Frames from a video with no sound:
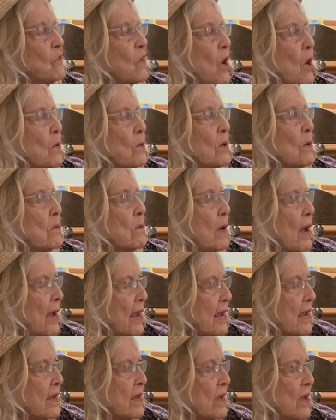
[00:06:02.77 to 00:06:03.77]
Farmer
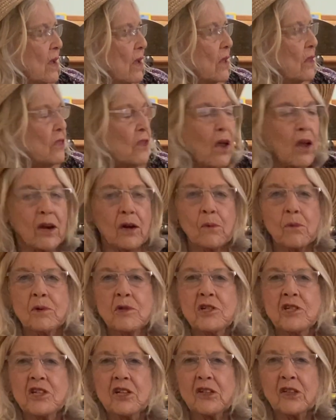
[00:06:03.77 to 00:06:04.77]
Mike, thought it
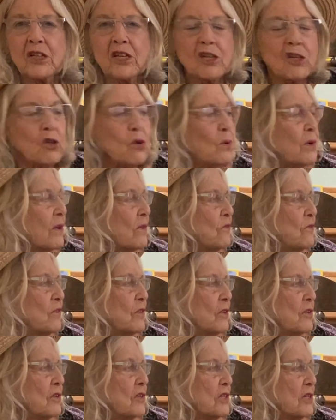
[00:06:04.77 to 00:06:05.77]
was silly too at
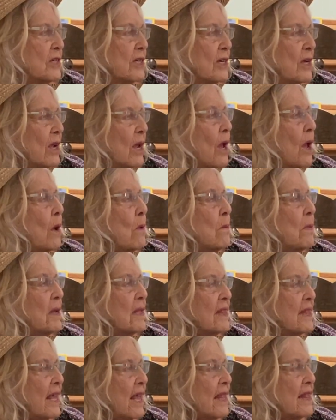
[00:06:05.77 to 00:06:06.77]
first,
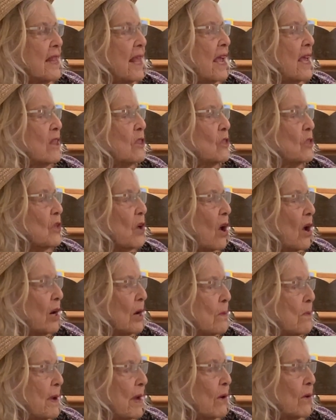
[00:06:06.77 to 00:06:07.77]
but then they thought
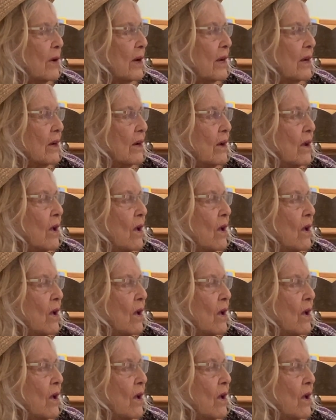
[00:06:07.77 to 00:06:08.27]
about it.